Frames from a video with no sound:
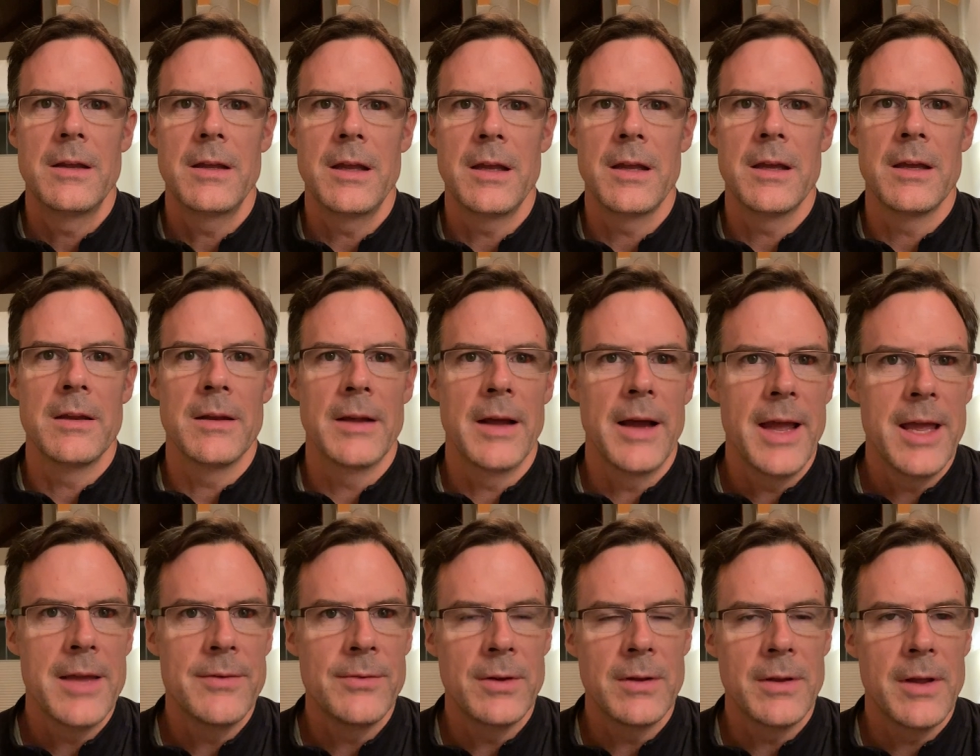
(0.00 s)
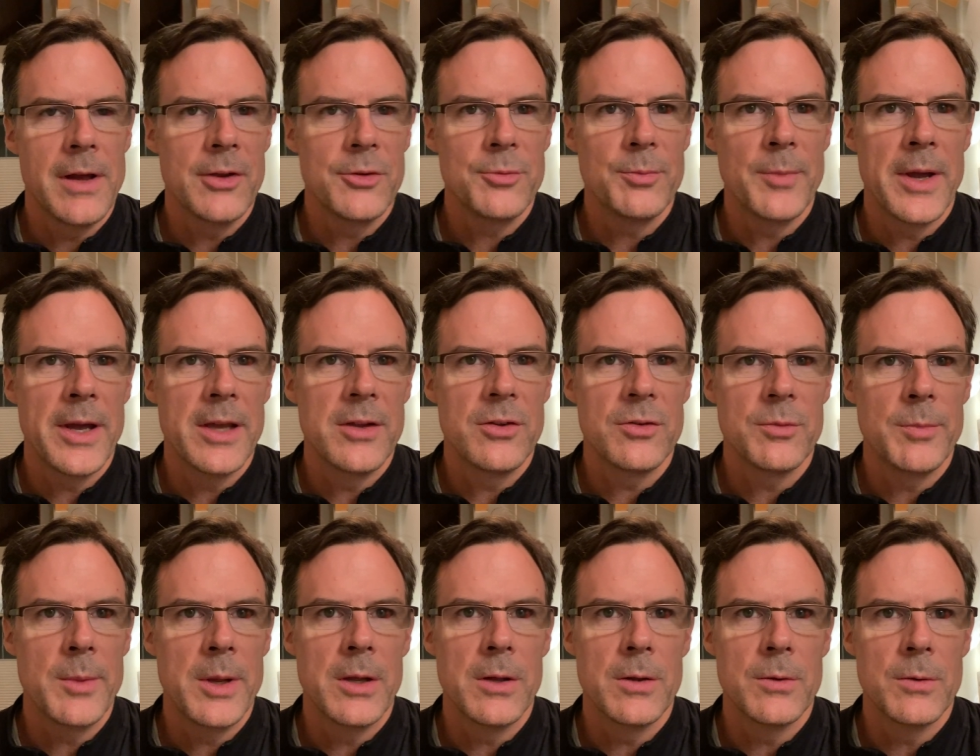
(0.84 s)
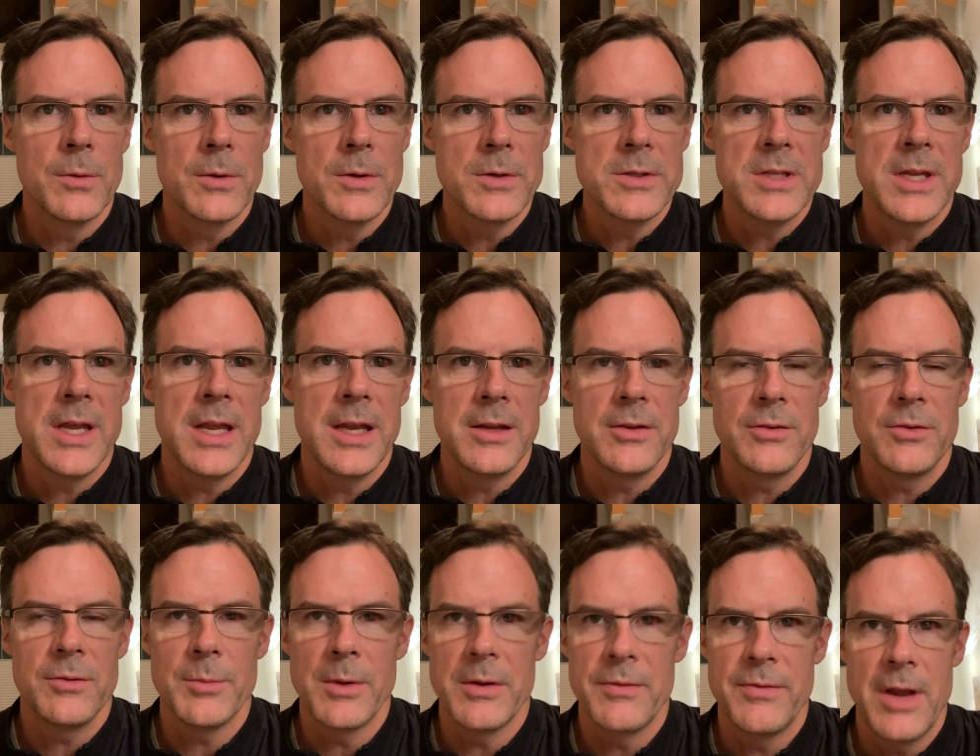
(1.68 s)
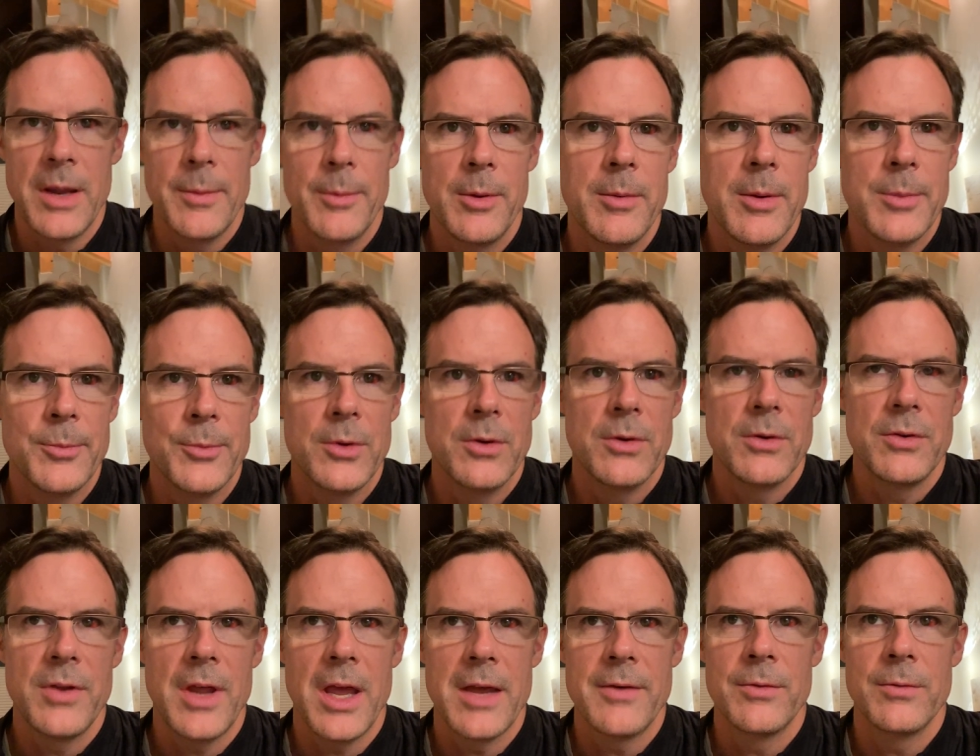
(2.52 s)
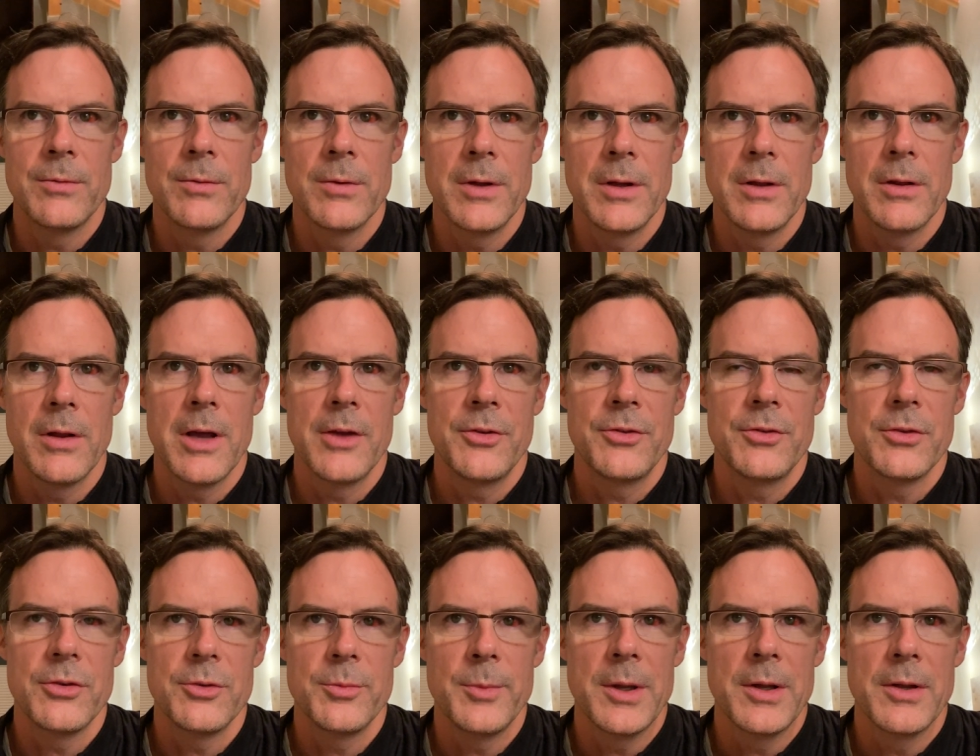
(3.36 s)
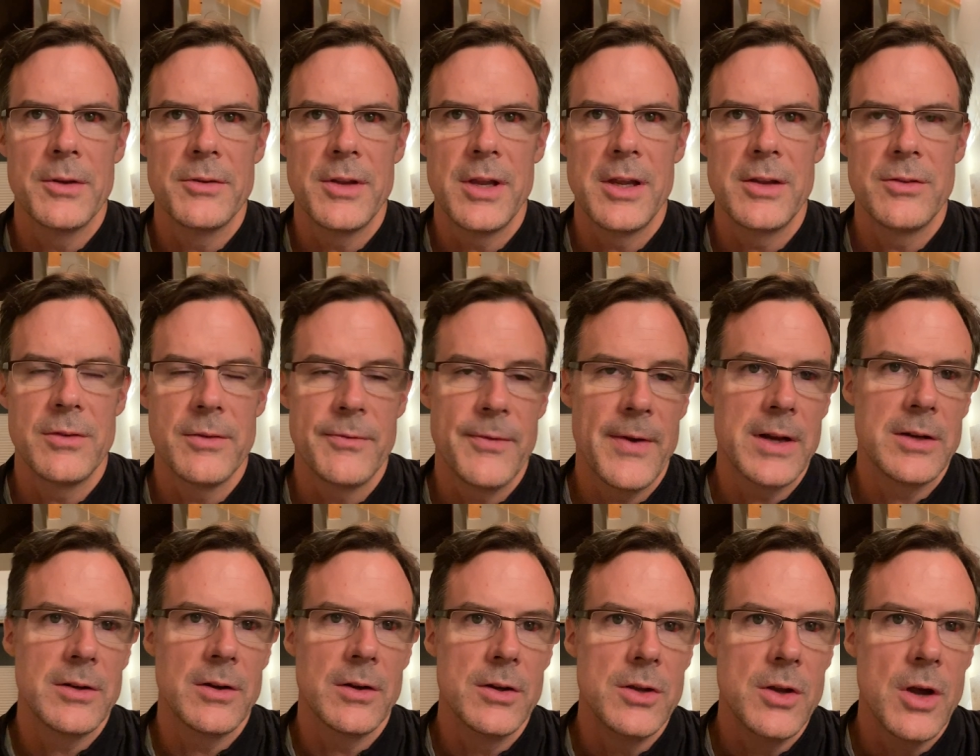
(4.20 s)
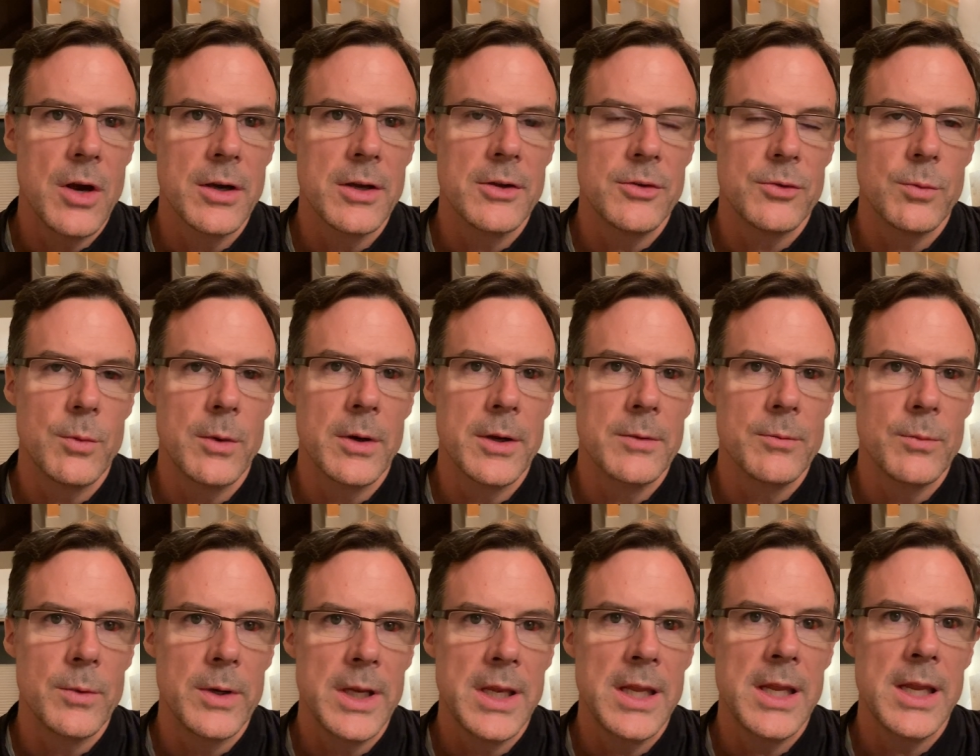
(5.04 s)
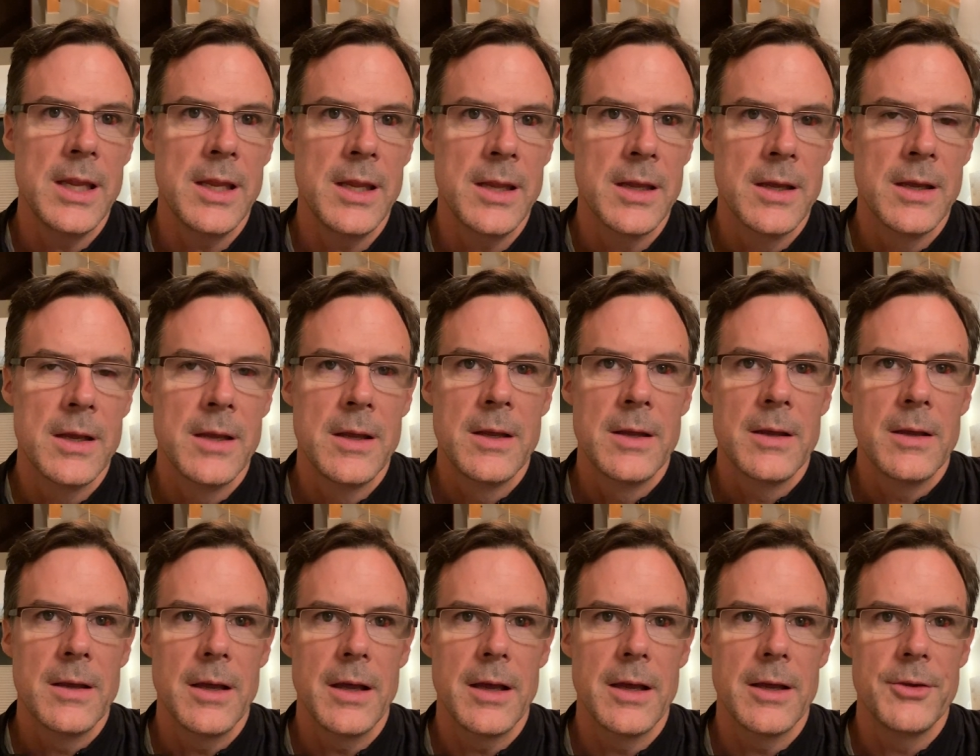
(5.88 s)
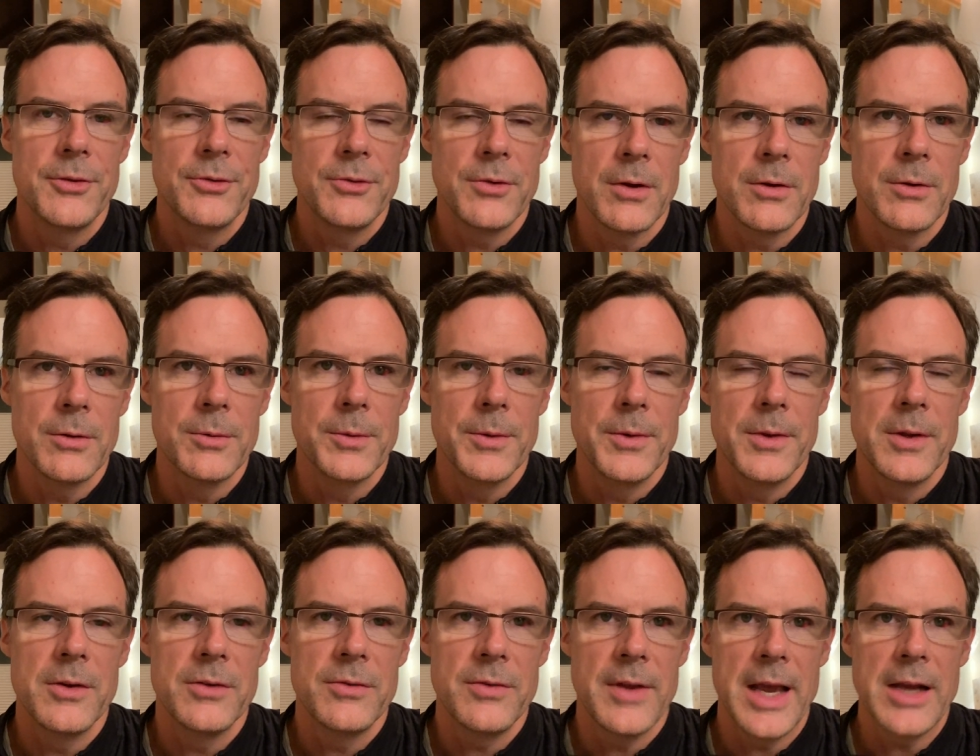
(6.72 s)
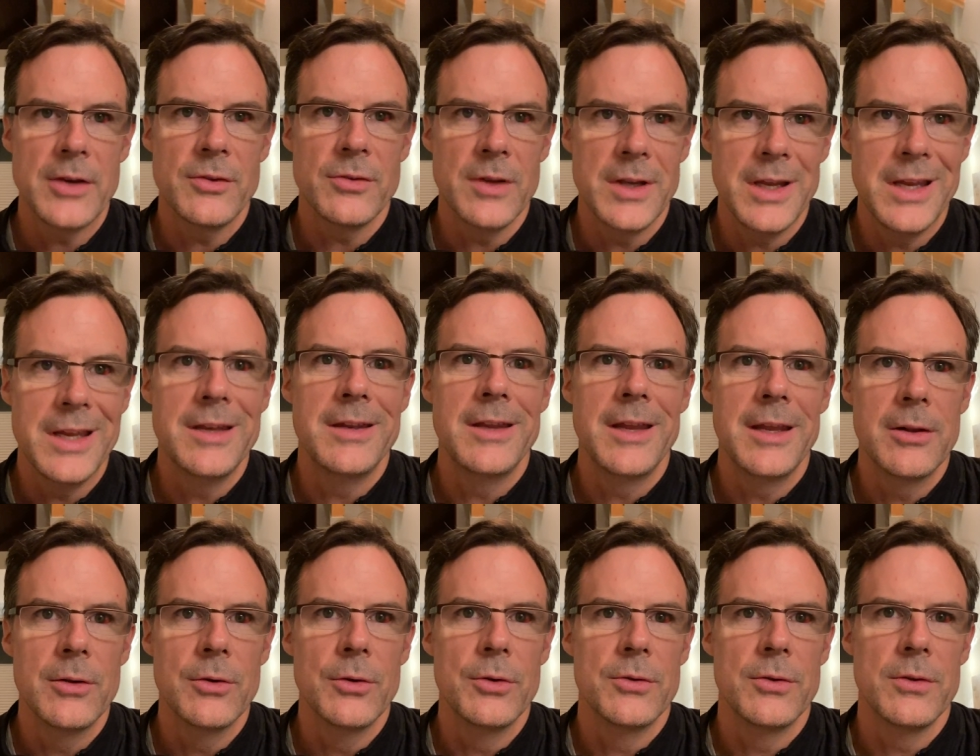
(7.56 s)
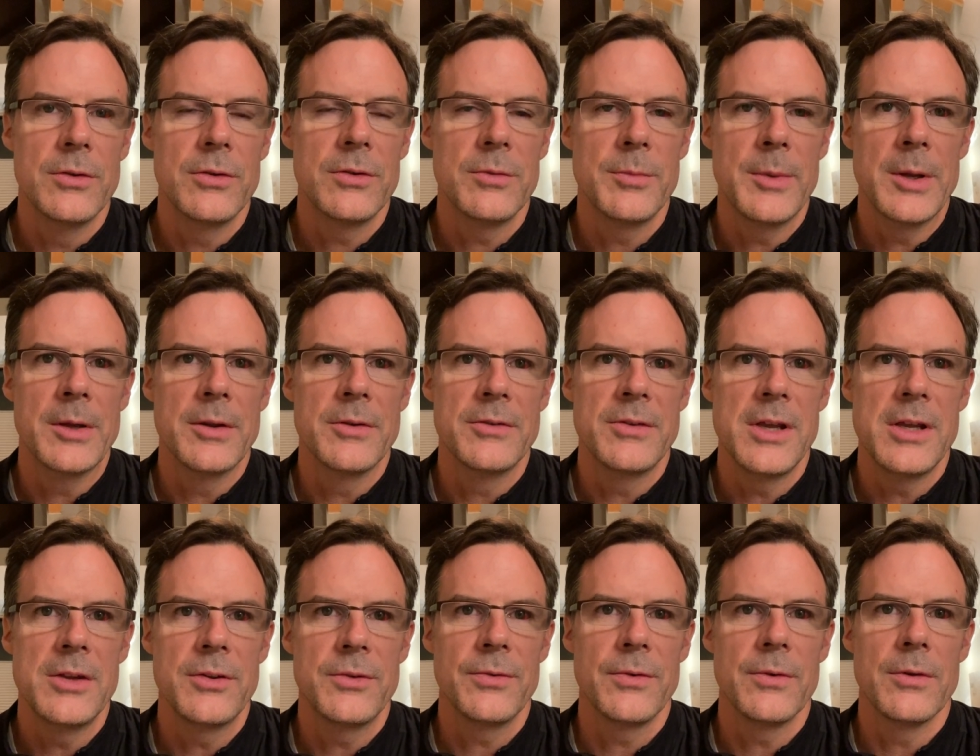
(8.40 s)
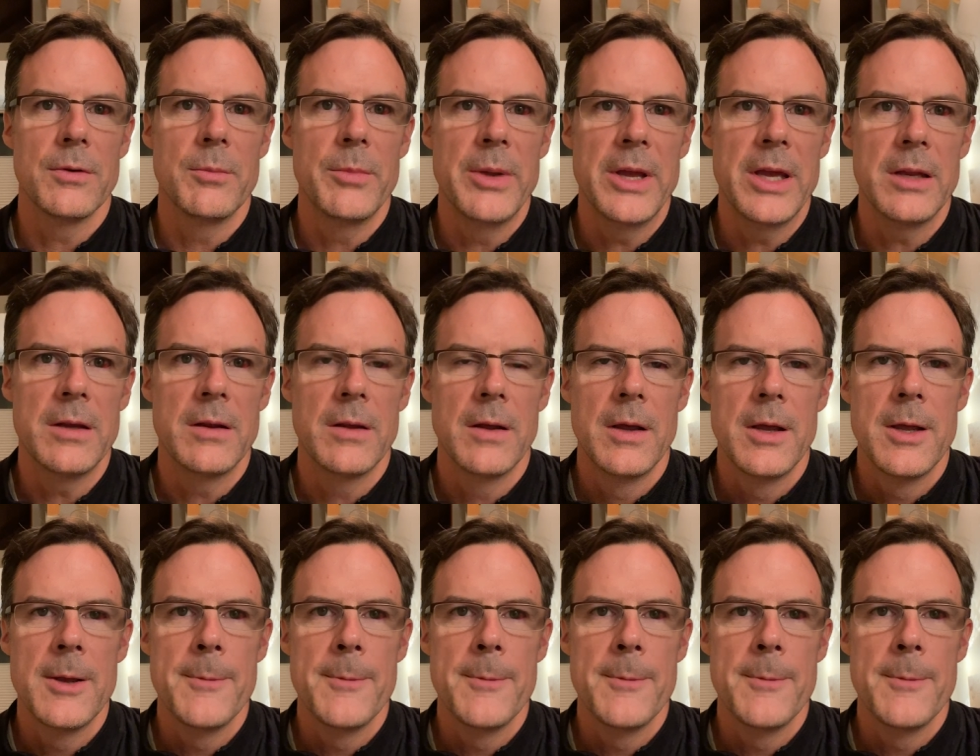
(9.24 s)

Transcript: and I haven't lost my smell or taste. My family members haven't really lost their smell and taste. In fact, our youngest one, when he uh, struggled with this, actually, he did lose his smell and taste for a bit,